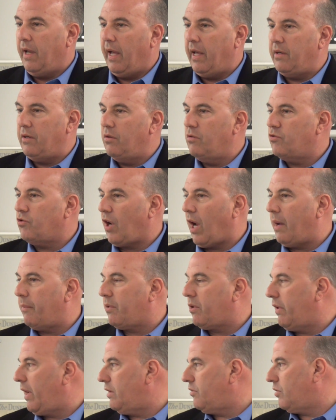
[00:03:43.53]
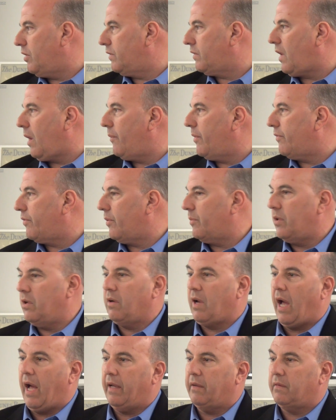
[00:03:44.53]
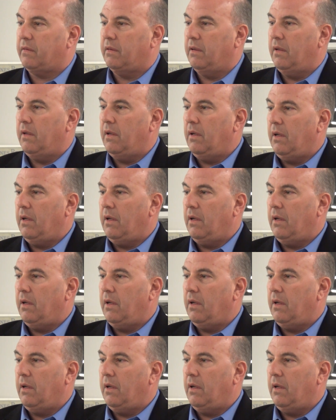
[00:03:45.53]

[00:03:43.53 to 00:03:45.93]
and new job creation is coming from you guys.